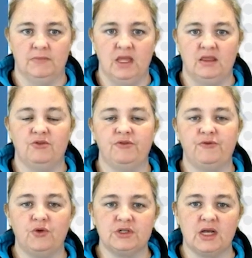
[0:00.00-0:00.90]
There are
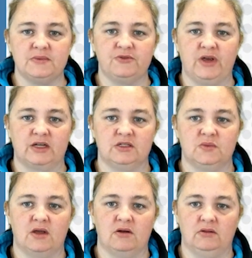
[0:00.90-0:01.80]
4 types of fractures
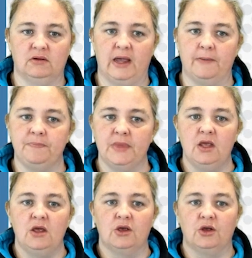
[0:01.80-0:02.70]
we're going to look at.
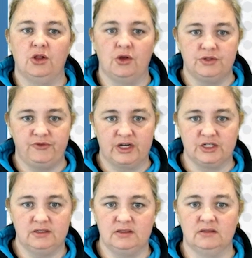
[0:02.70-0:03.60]
Closed
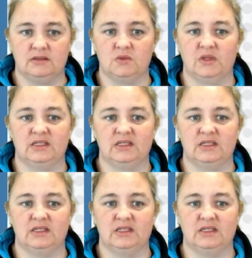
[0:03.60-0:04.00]
fractures, and this is where the